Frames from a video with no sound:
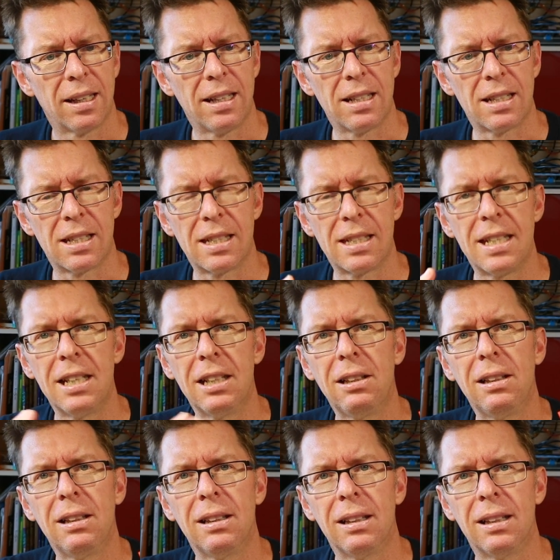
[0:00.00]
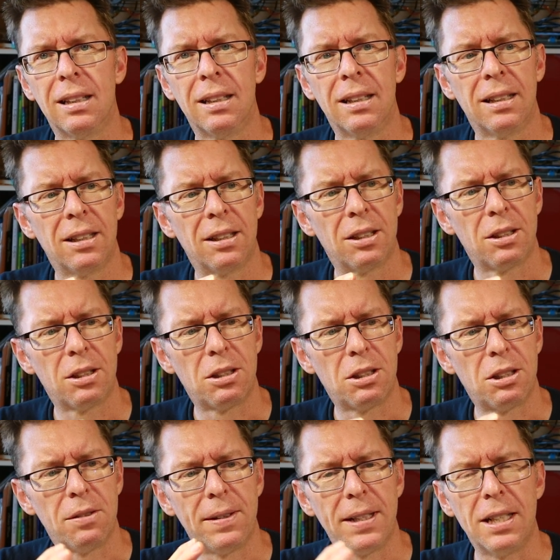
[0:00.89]
It's still
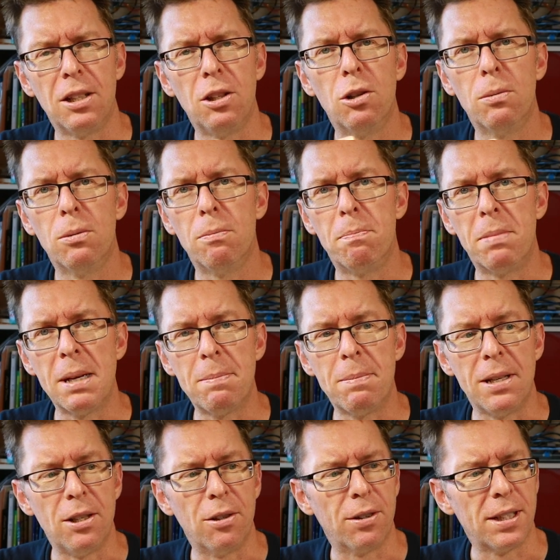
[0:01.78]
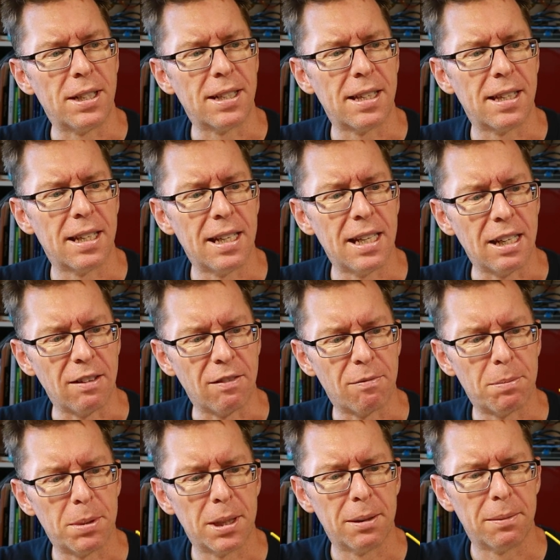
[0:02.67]
doing the normal beepy noise
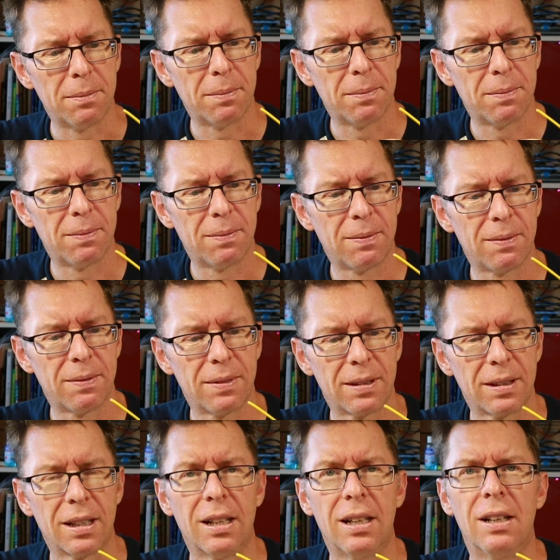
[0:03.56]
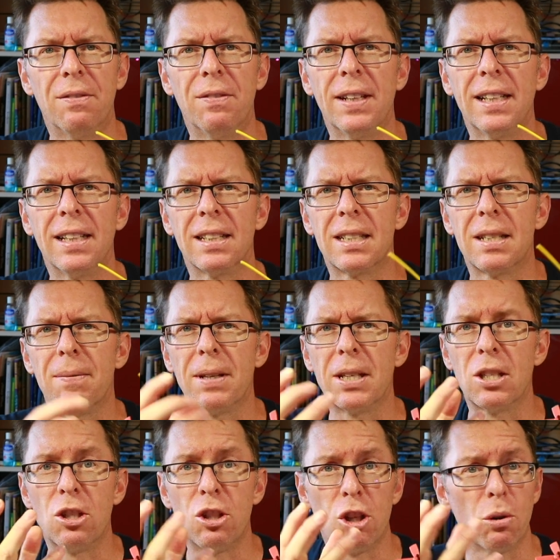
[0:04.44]
underneath but I think
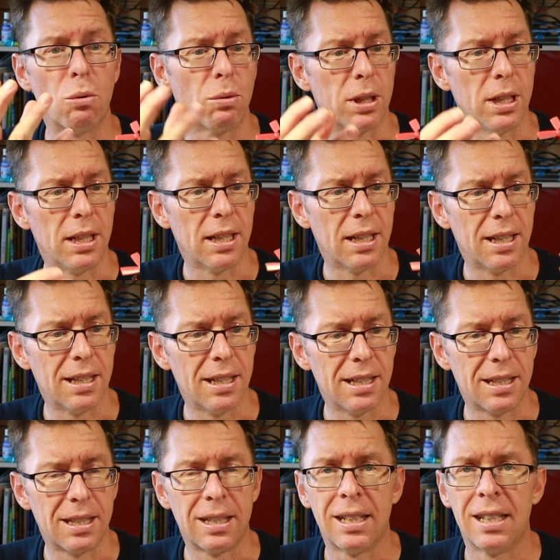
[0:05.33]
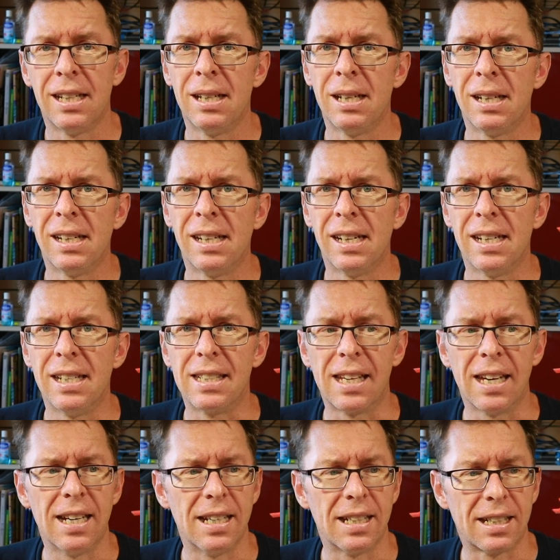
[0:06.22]
something's jolted and is
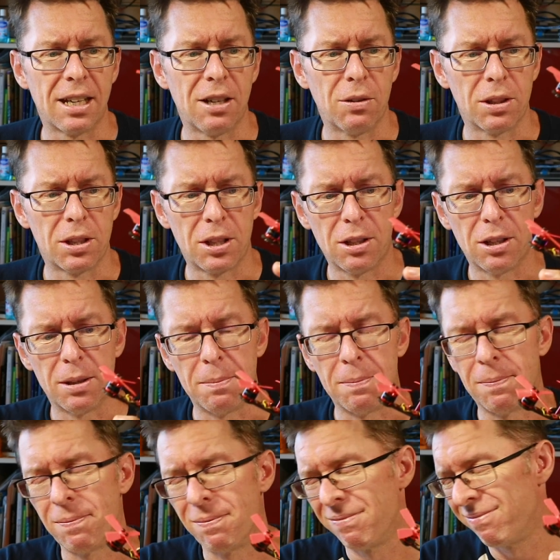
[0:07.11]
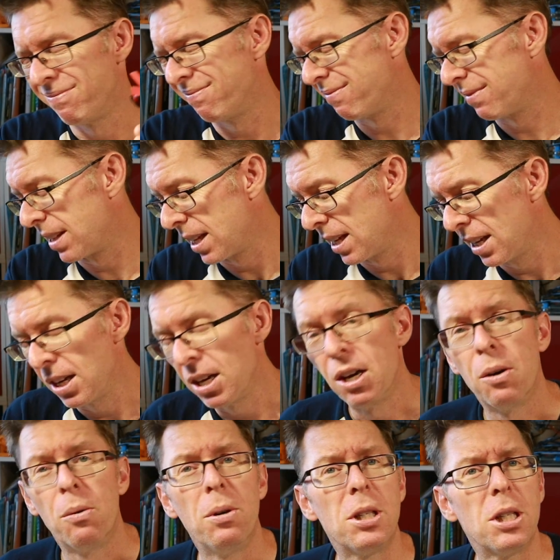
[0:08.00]
as getting it to go all the time.
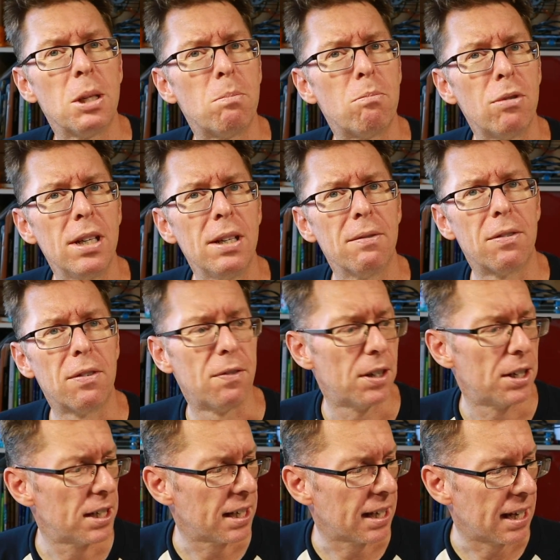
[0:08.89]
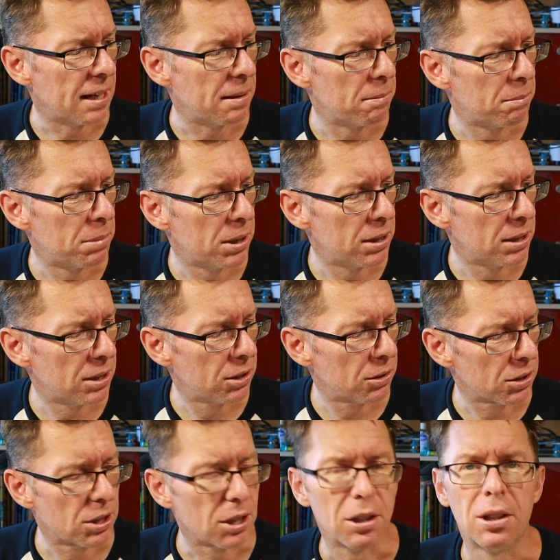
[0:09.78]
Which is brilliant for finding it, but
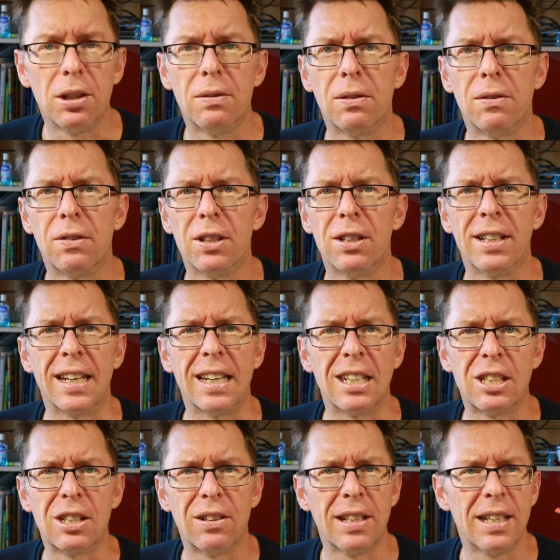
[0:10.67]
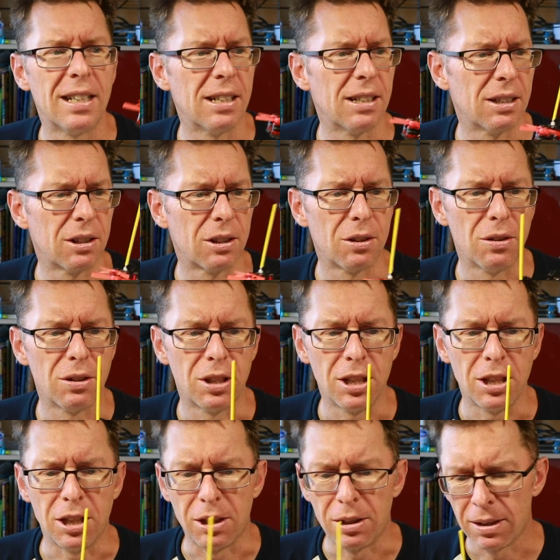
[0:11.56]
not so good for flying it, so I didn't
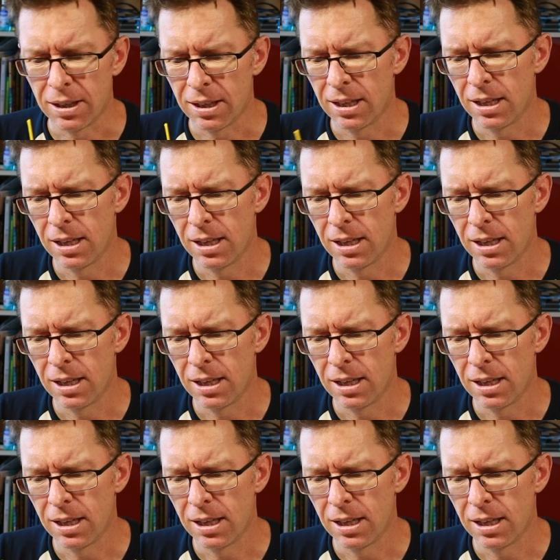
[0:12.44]
continue.